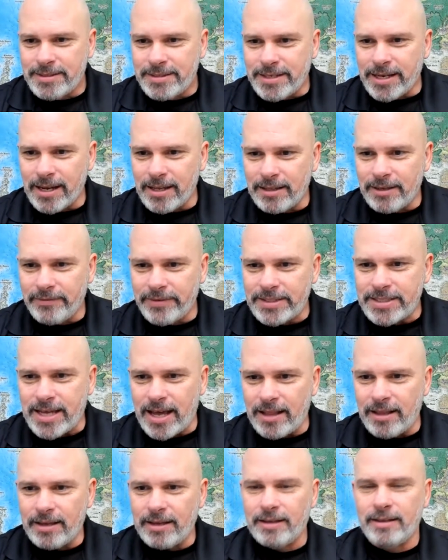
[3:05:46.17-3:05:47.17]
Taylor
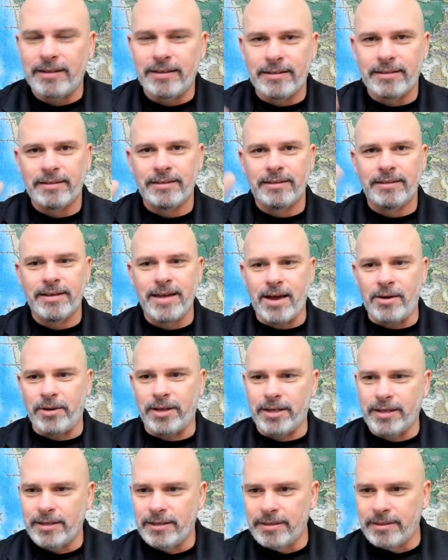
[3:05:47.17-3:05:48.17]
Vitale, howdy.